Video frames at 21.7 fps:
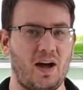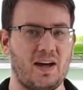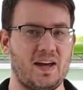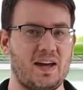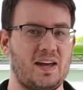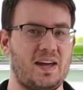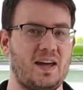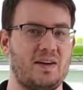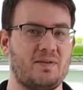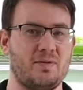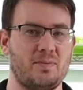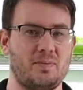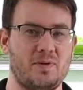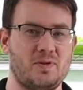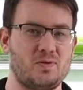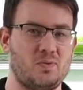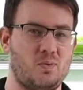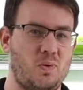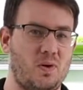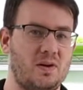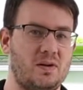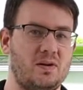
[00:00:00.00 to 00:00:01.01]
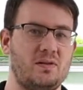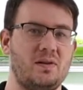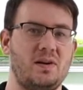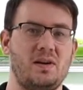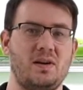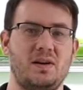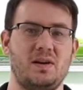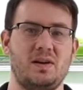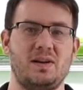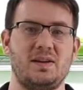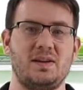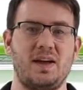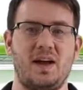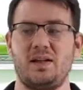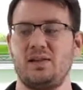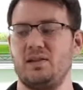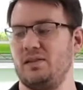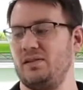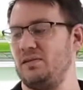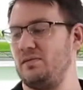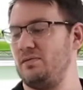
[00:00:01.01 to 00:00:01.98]
I can get from this 1
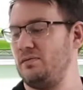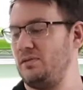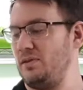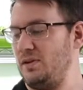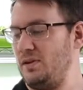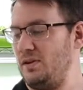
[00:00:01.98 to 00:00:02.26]
gallon,